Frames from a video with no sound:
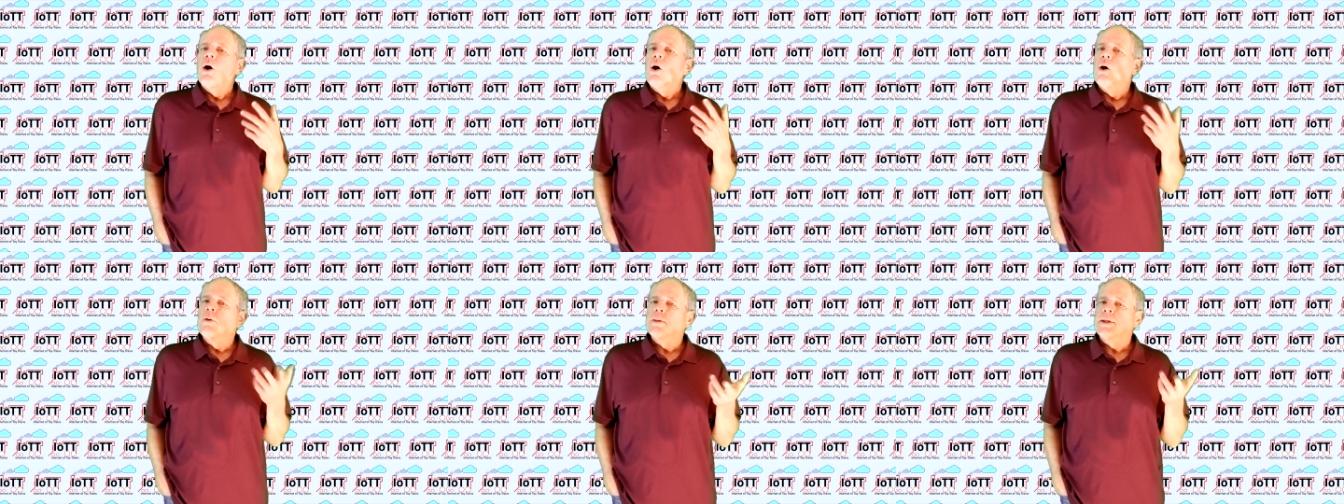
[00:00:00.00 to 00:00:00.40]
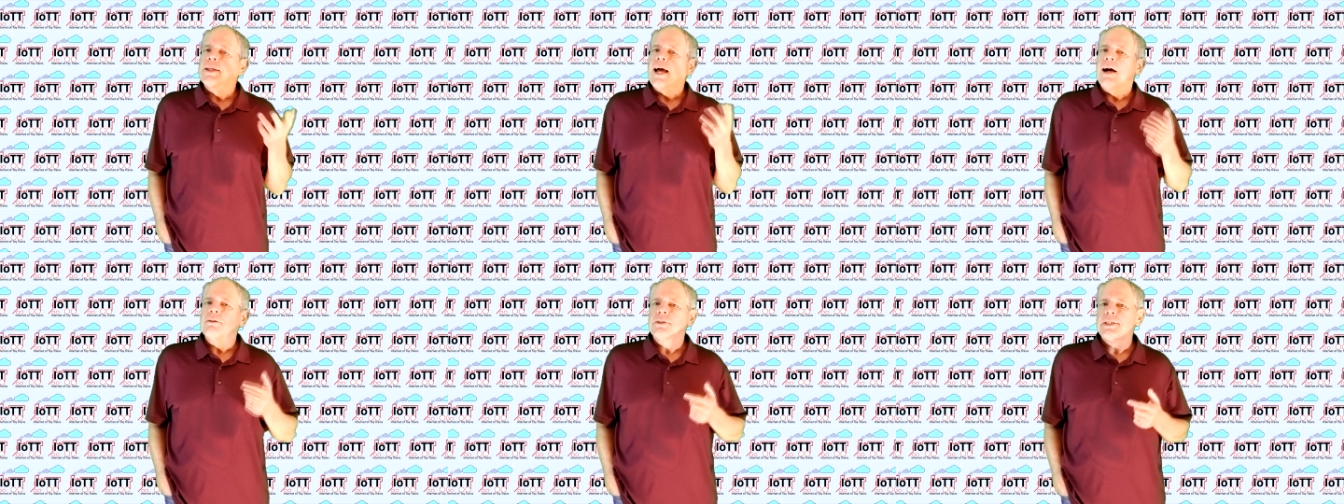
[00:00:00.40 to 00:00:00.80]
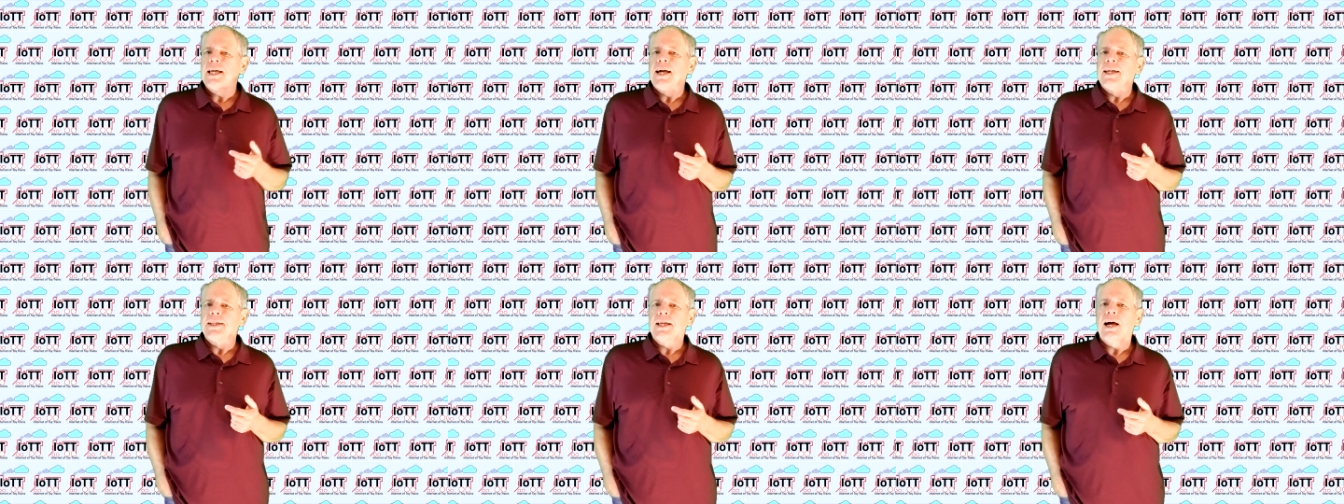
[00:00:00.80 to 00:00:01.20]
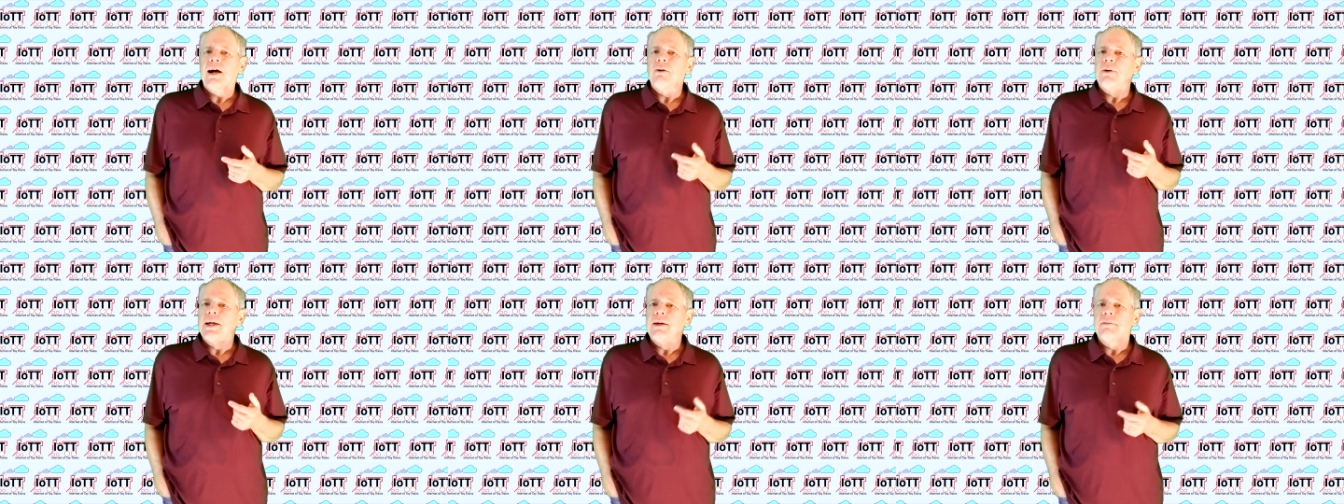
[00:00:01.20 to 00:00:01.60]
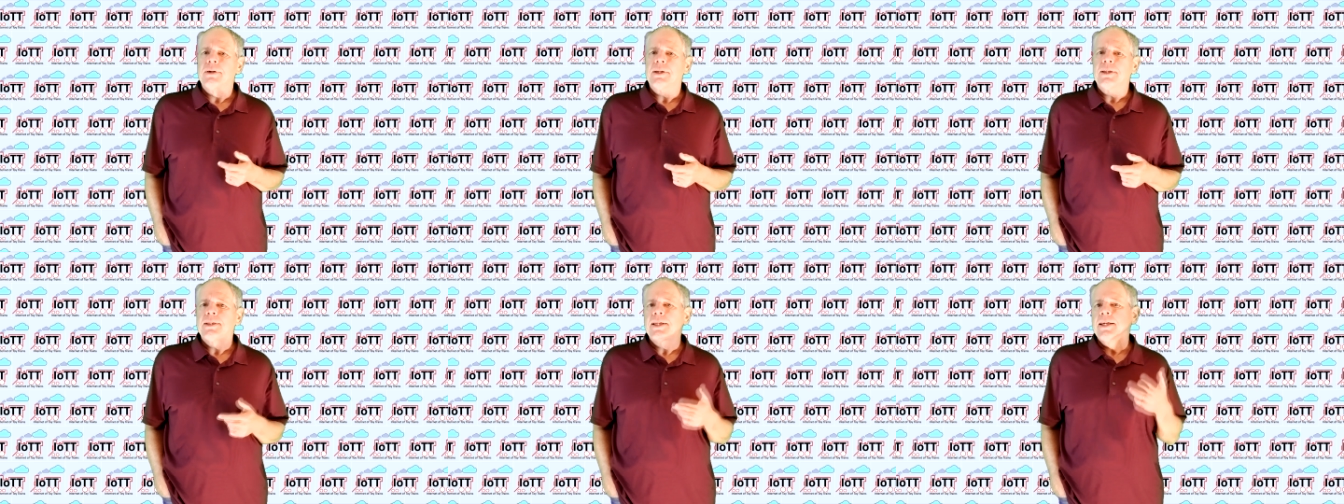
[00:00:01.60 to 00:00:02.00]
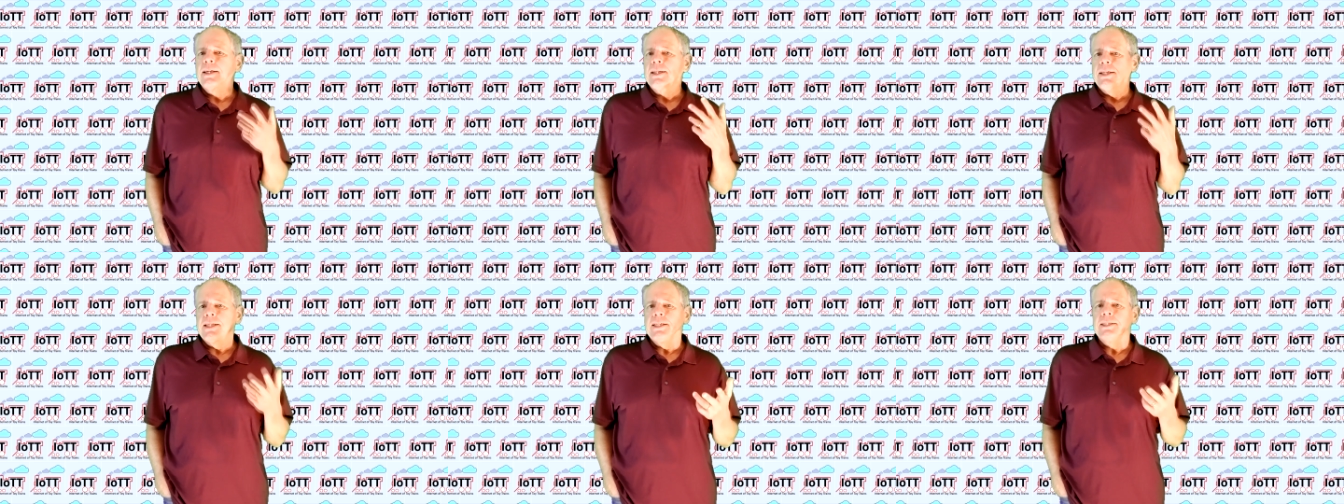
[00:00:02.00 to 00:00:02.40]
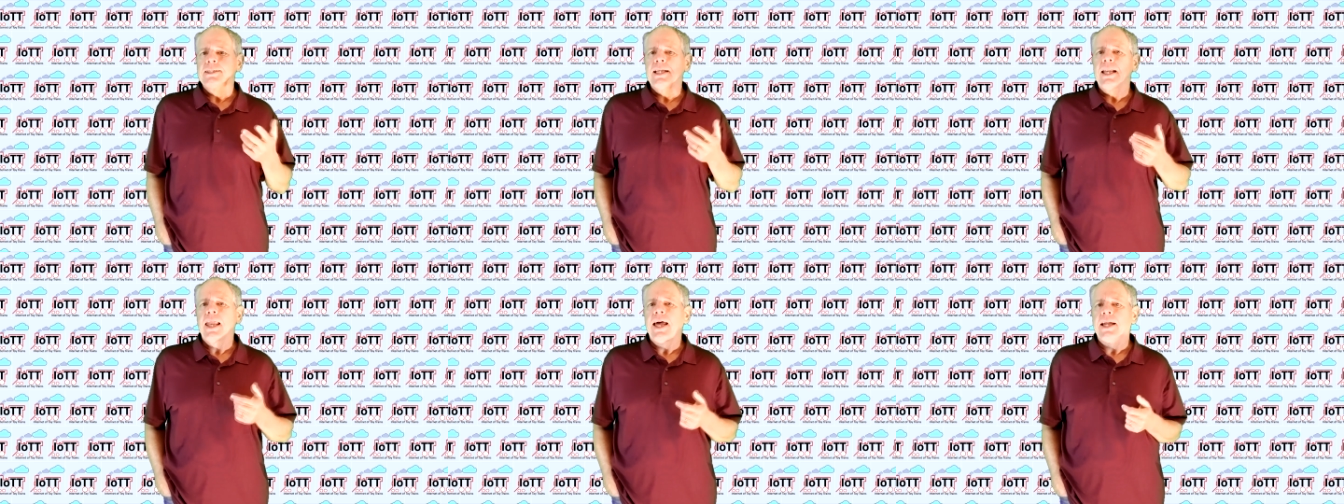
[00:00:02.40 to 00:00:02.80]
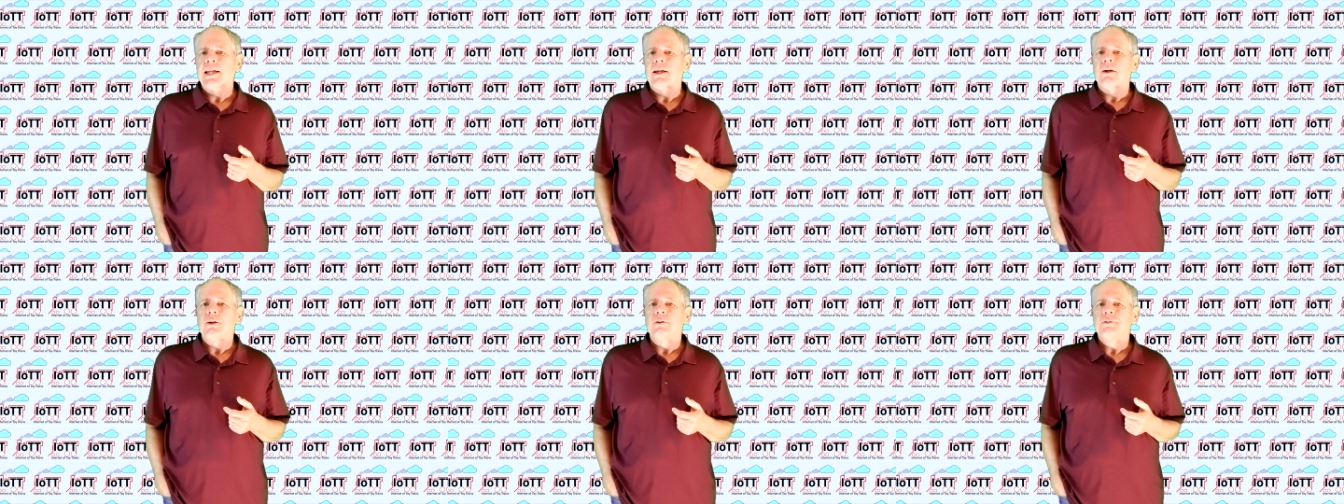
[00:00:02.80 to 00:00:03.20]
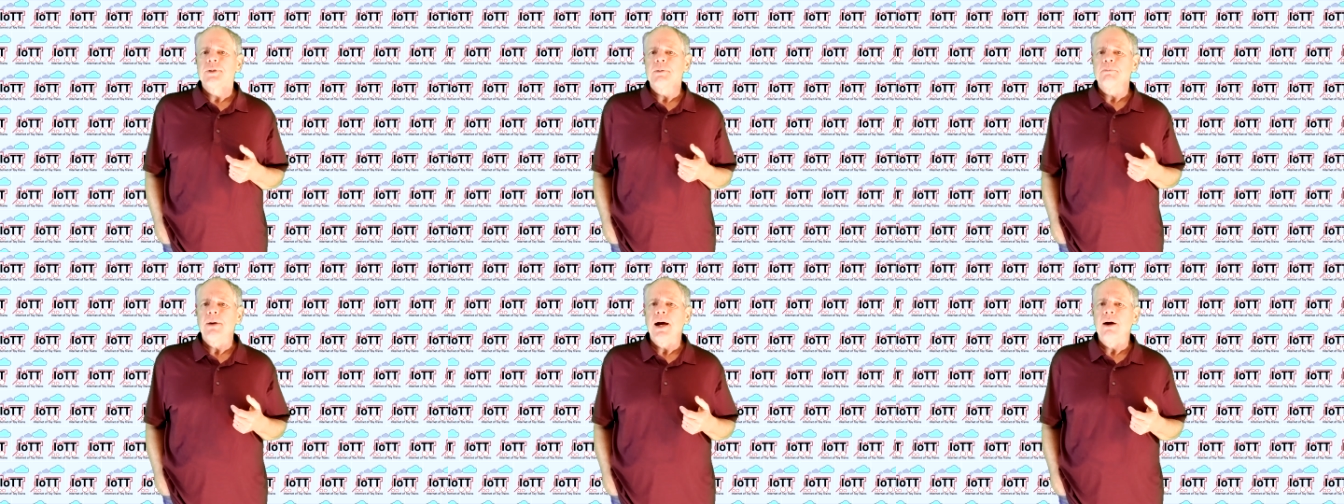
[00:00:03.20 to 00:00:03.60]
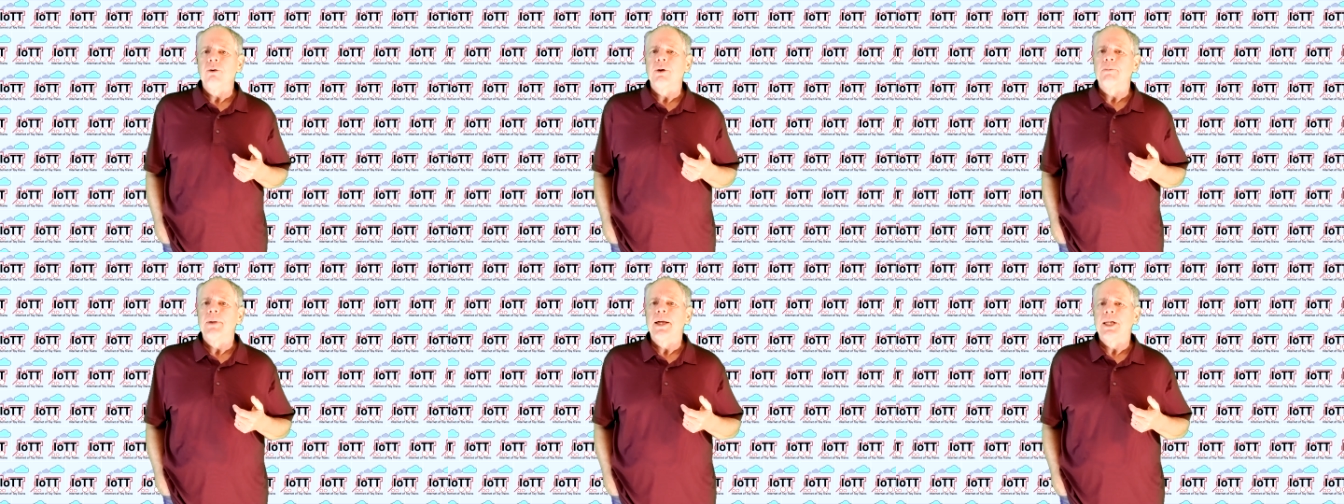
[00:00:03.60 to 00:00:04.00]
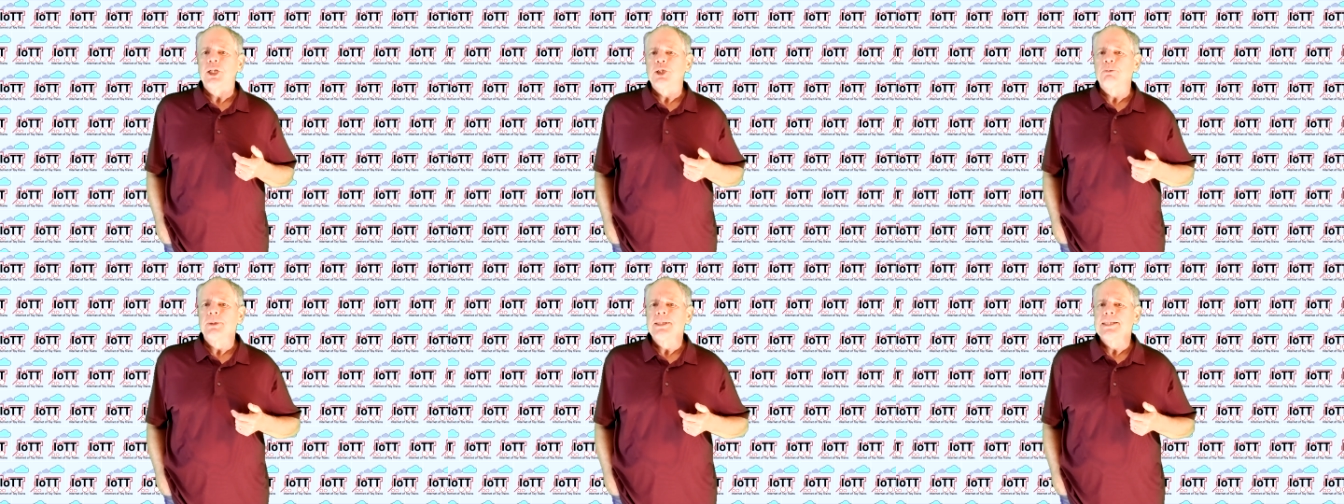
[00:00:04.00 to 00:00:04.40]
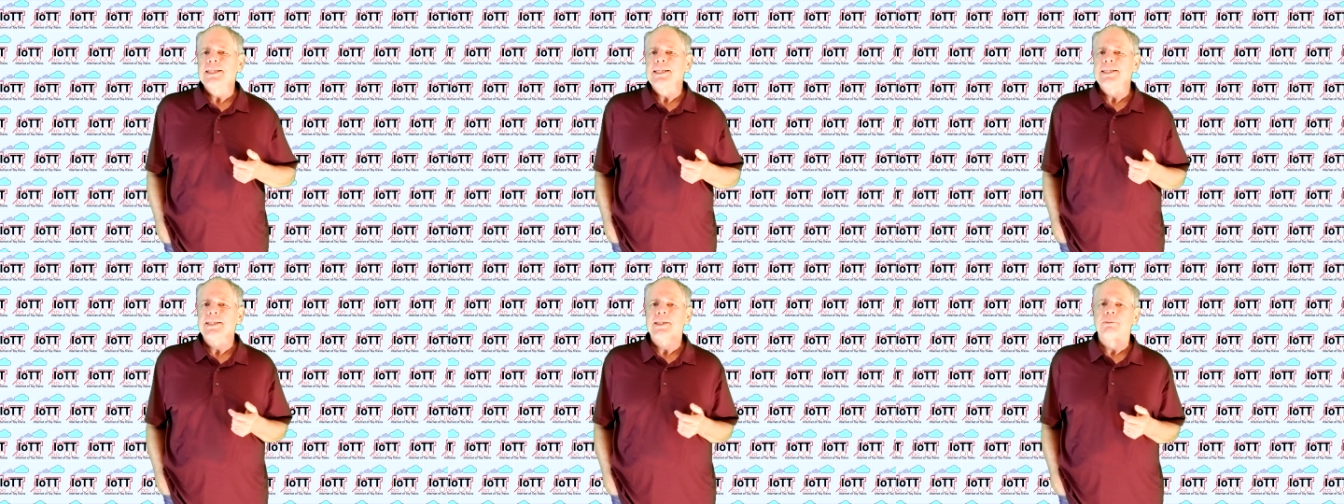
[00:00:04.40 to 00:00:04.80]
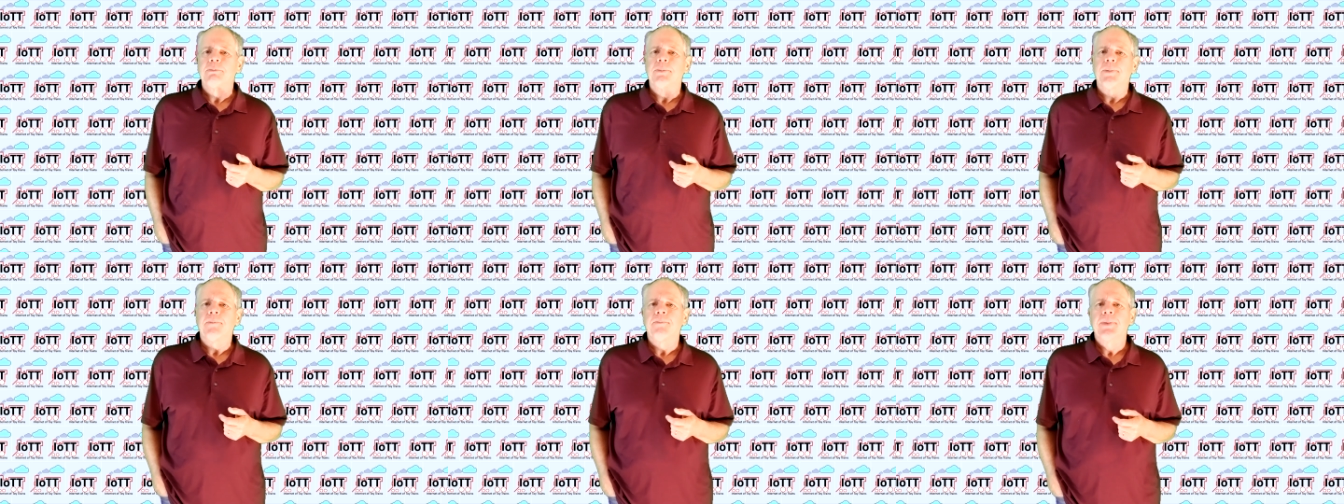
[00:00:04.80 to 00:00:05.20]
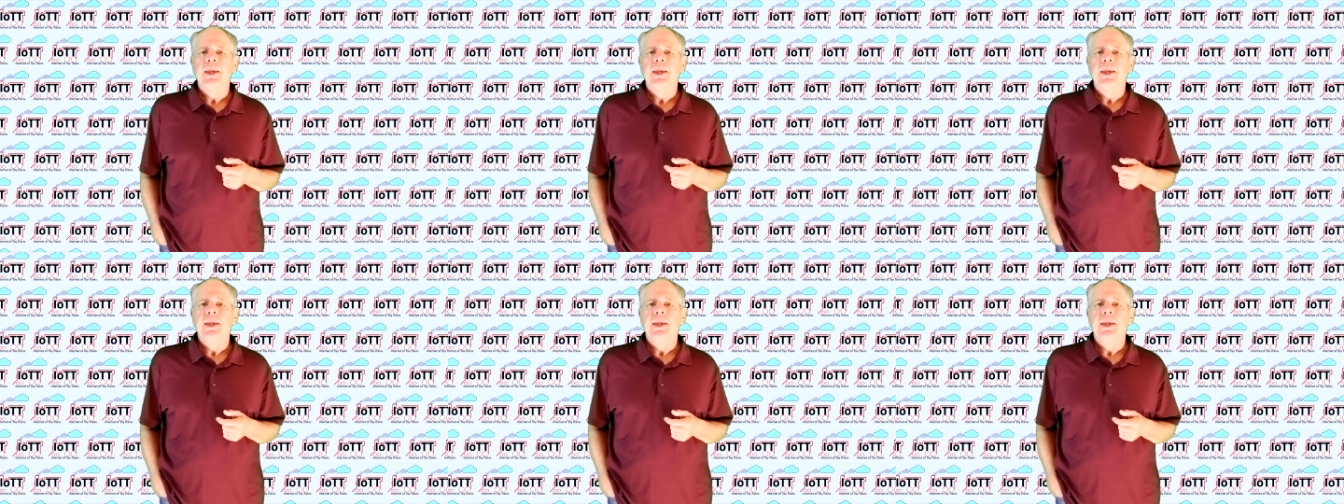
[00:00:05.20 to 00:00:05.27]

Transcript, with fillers: On the downside, however, there is the lack of the power management system.